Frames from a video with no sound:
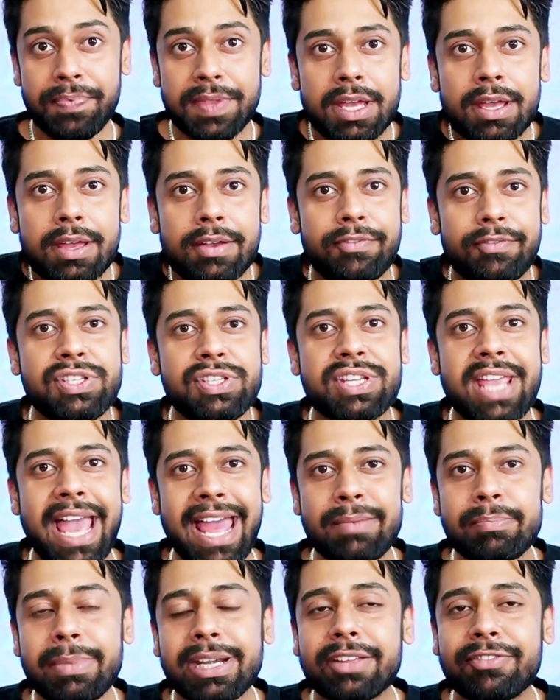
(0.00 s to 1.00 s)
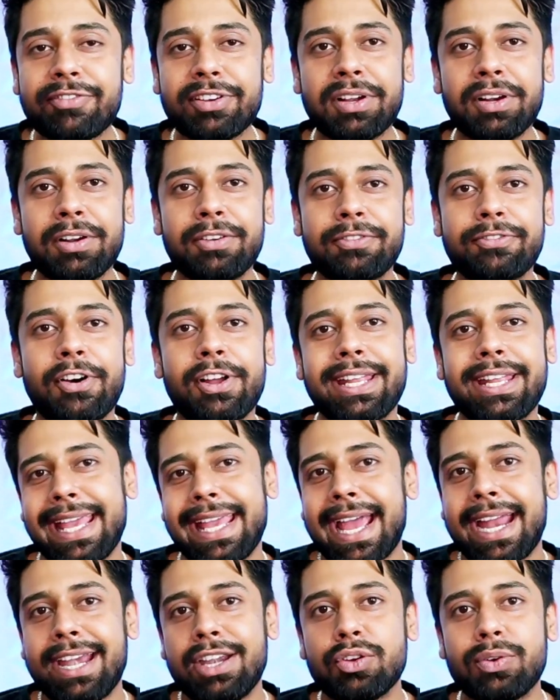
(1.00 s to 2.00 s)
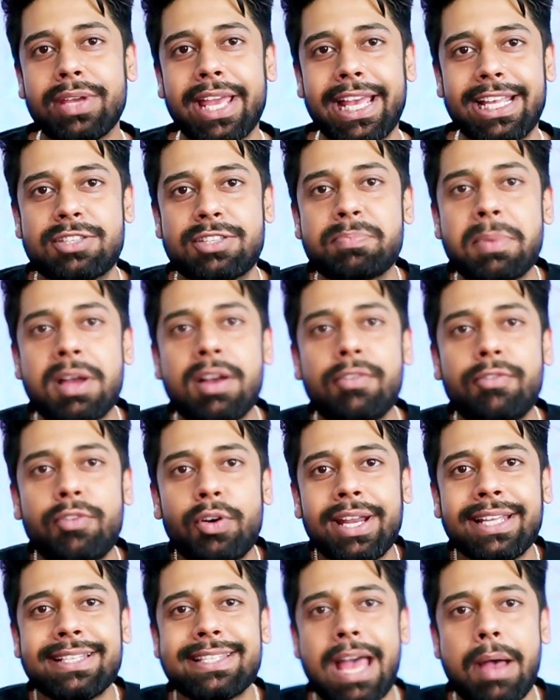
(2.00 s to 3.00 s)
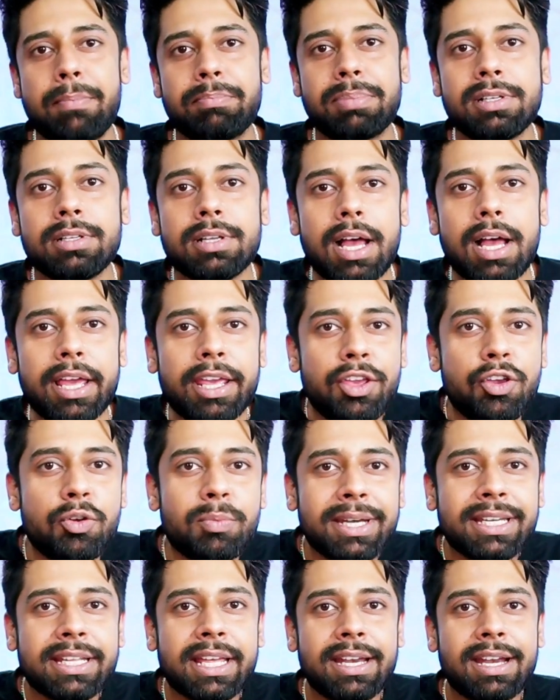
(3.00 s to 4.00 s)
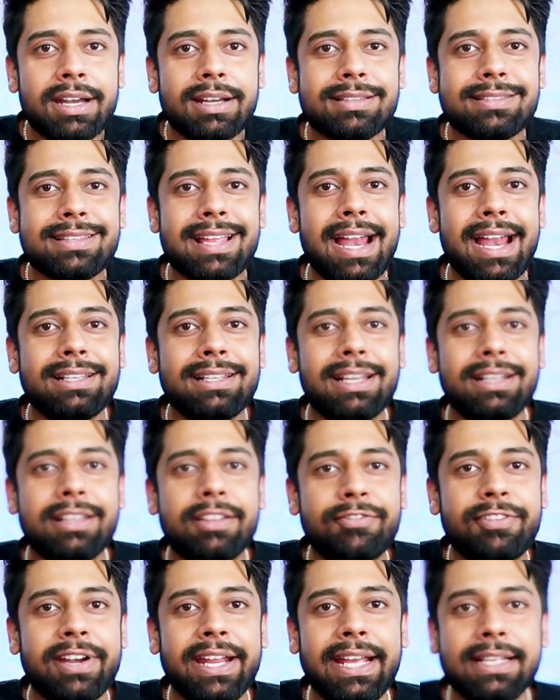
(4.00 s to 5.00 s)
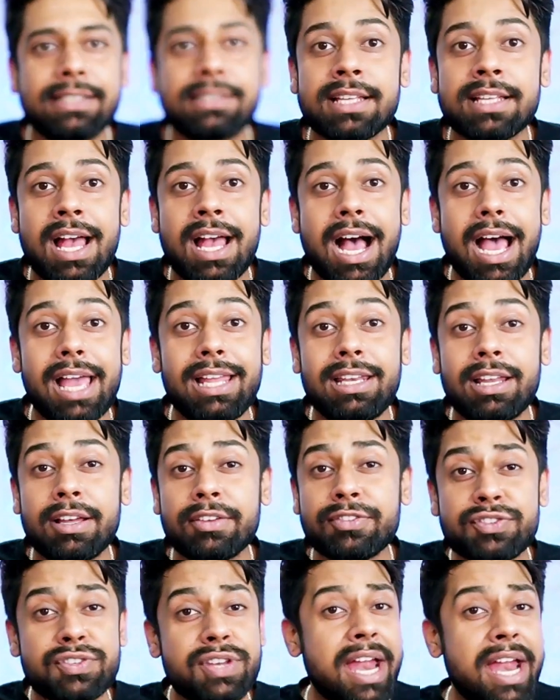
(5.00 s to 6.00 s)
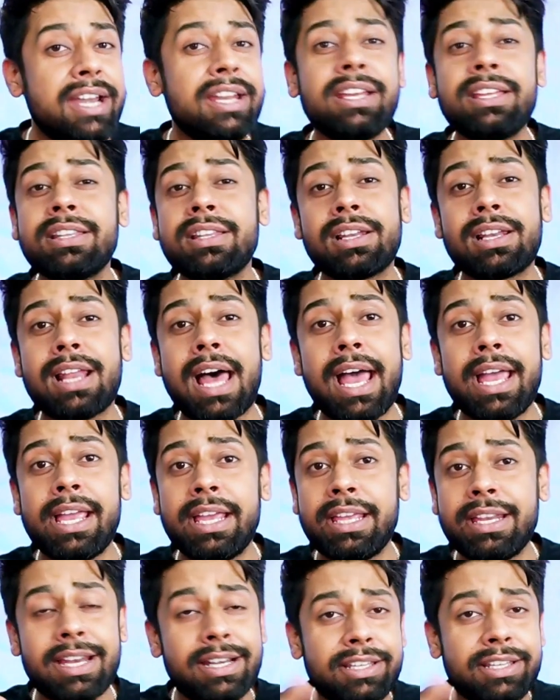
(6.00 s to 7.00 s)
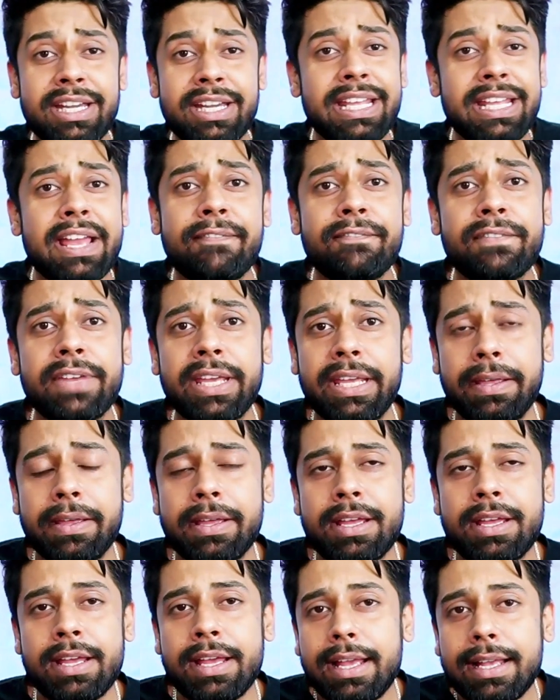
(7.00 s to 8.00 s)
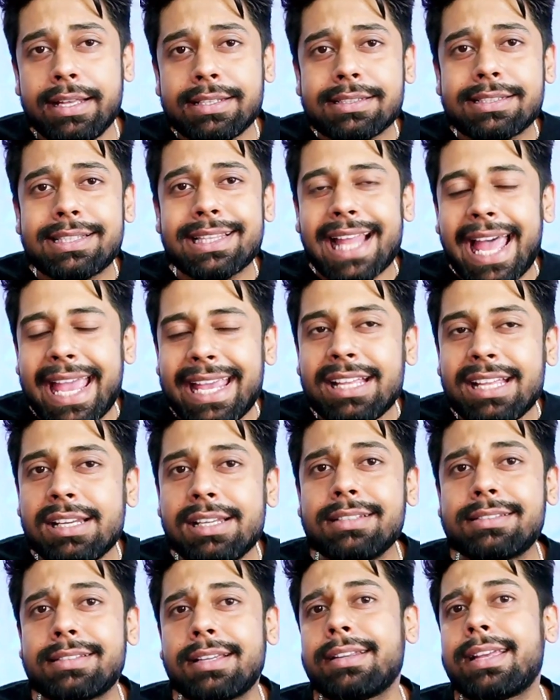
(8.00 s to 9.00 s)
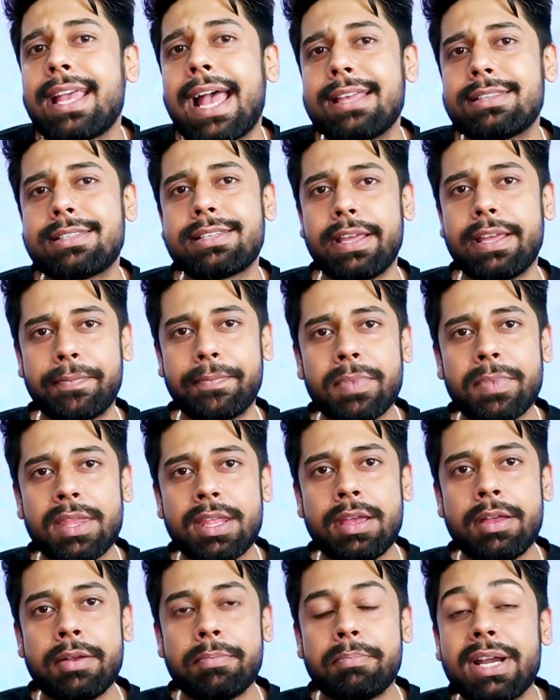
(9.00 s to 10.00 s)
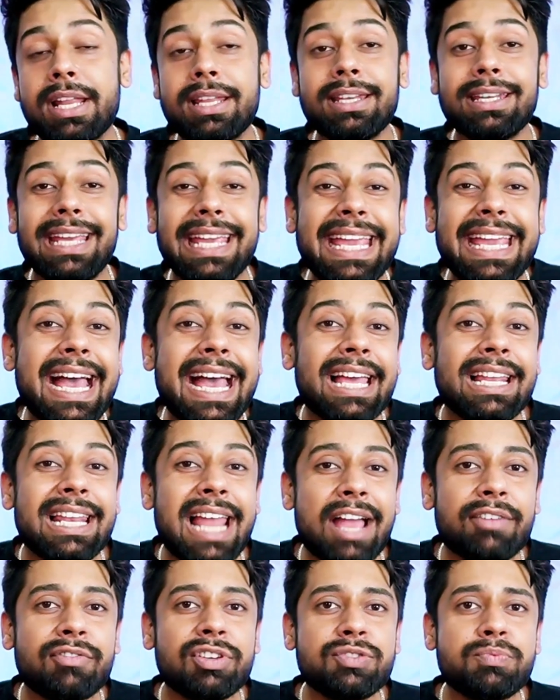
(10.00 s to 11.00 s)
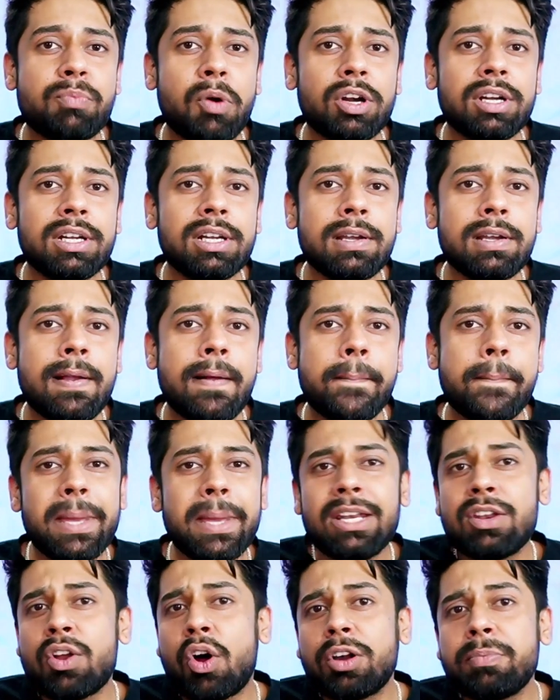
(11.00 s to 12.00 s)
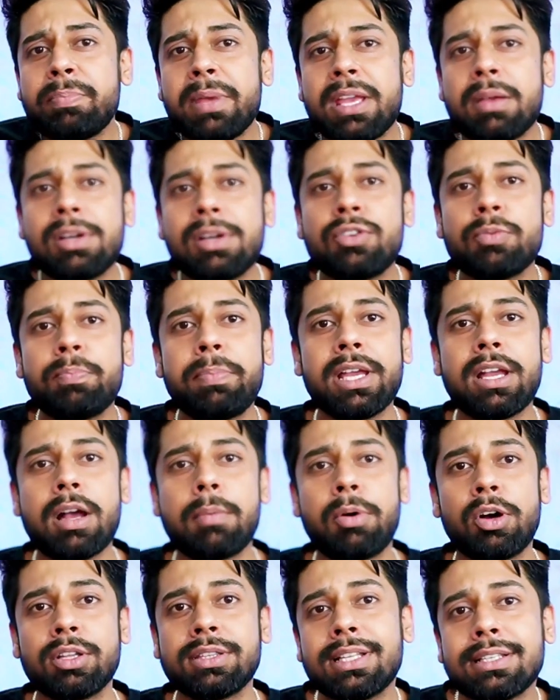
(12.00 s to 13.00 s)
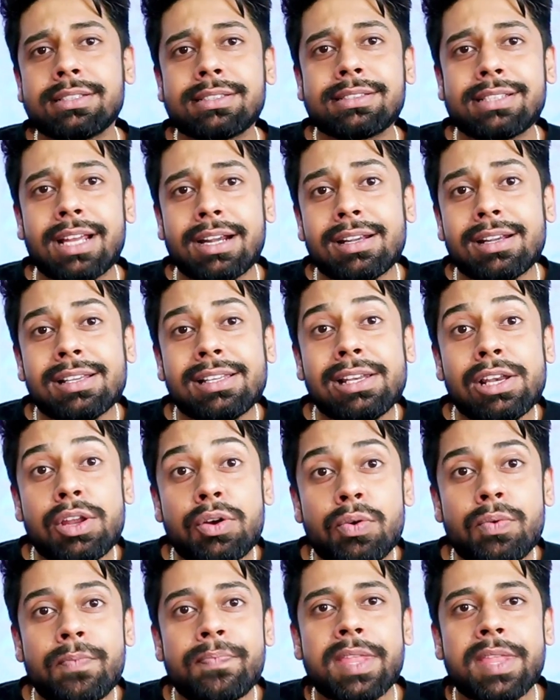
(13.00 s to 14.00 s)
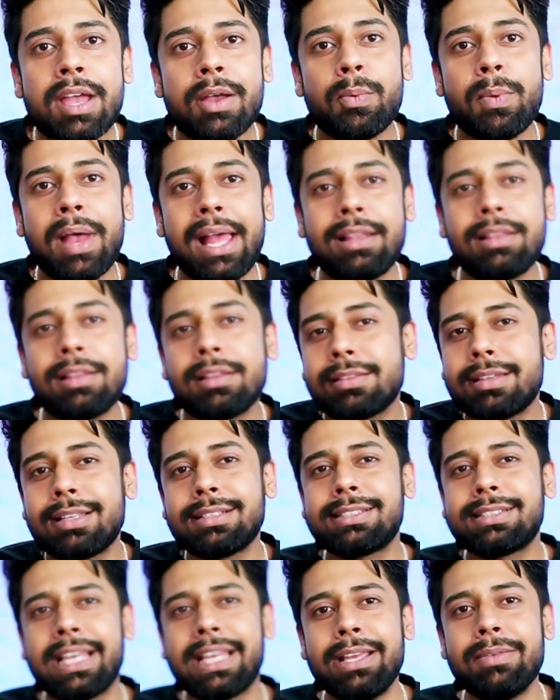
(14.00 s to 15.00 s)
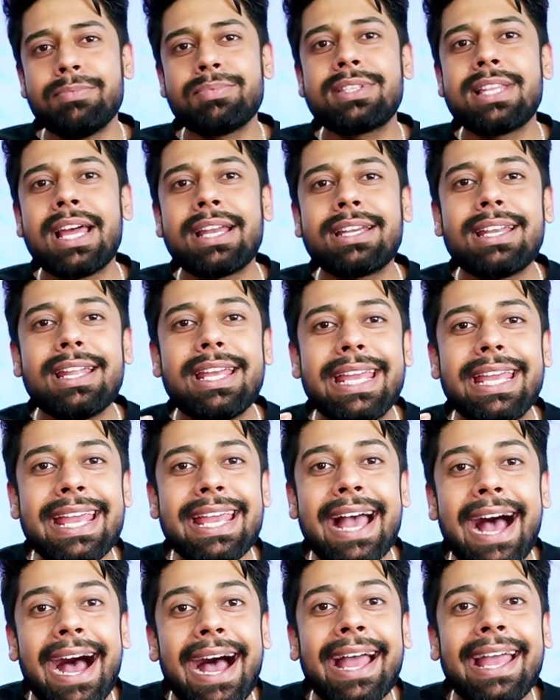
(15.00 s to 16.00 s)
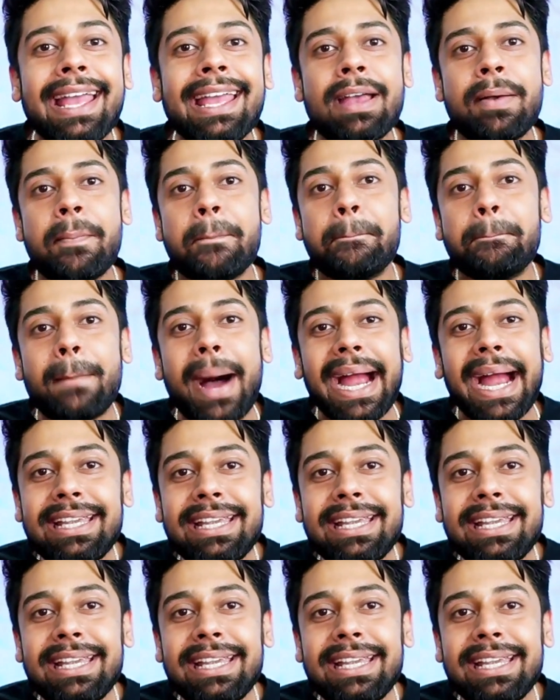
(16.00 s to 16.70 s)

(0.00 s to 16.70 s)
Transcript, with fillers: which can be difficult for AI to grasp. For example, a human can understand that the phrase, "I love standing in the line at the DMV," is likely sarcastic. But an AI language model may not be able to pick up on this subtle clue. Well, this seems that AI might